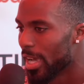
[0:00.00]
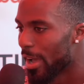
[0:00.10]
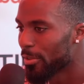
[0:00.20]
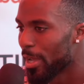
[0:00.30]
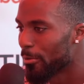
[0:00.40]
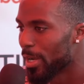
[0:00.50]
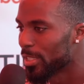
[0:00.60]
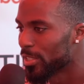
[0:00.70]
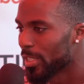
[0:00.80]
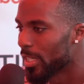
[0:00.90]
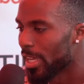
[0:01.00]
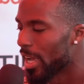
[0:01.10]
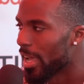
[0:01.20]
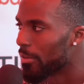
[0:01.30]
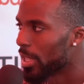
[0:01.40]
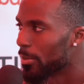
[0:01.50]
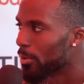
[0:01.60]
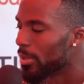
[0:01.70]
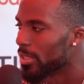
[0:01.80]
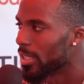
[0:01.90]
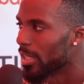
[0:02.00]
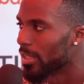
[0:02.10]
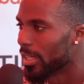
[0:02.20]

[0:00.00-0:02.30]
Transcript: After that race, I was like, "Yeah, I have a lot more in the tank."